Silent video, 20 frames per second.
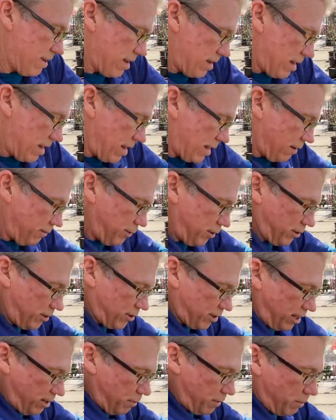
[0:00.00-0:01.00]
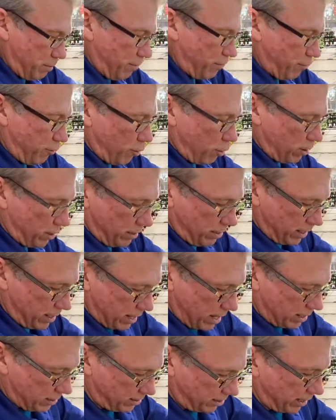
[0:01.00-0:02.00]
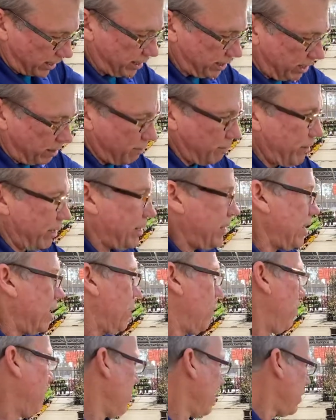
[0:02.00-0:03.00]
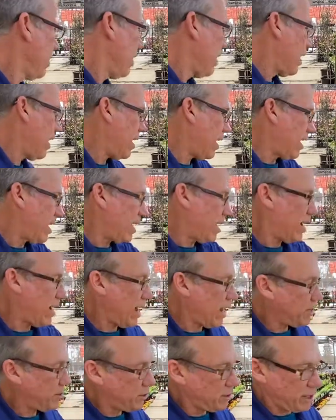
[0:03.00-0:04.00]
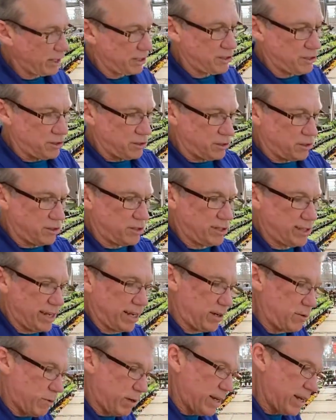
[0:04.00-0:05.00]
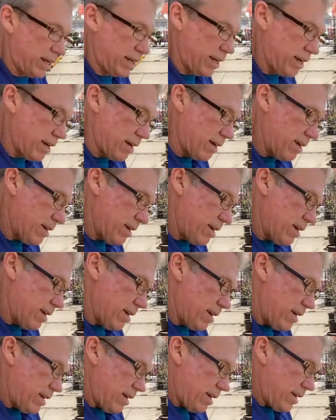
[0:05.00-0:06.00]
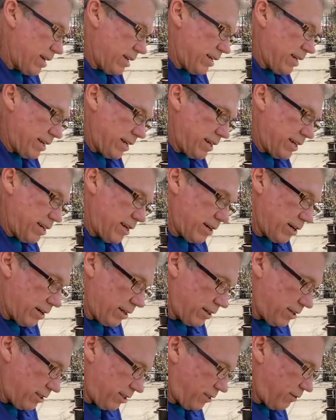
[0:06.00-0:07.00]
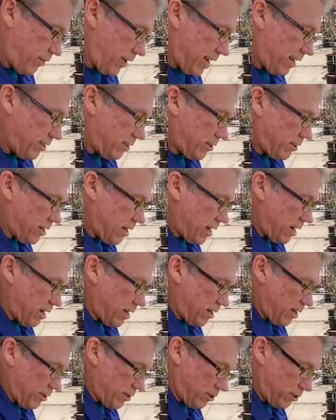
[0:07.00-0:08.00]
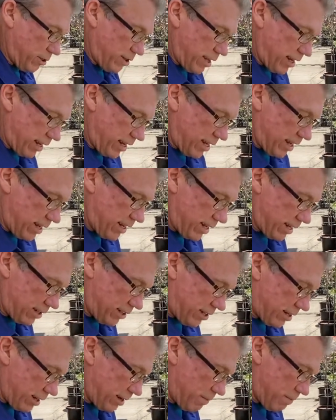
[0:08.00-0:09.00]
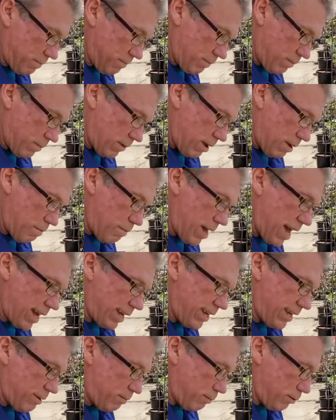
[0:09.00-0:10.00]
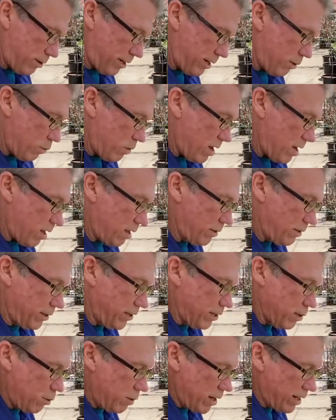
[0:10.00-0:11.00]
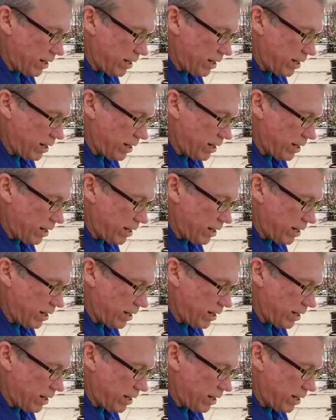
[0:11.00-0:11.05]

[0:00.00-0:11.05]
And if you've seen me before in the succulent video, I do like to use a stick when I get in here at this phase so that I can get it to pack in pretty well. You don't want